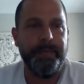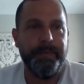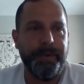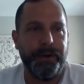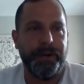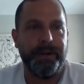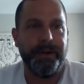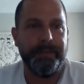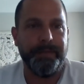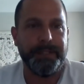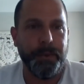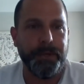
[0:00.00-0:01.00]
for,
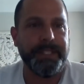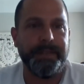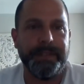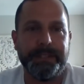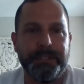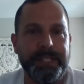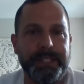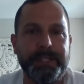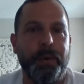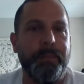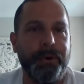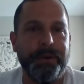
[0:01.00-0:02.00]
for sports officials is
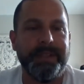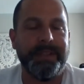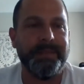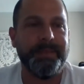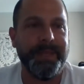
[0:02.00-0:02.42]
so important